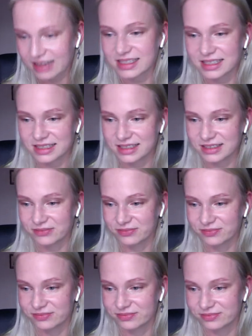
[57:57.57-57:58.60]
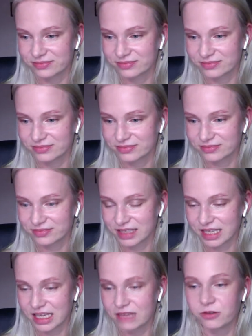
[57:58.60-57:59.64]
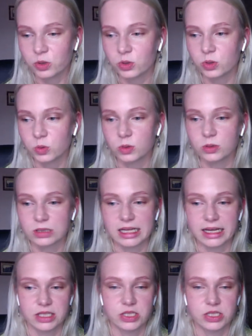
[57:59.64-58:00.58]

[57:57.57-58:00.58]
Yes. If you would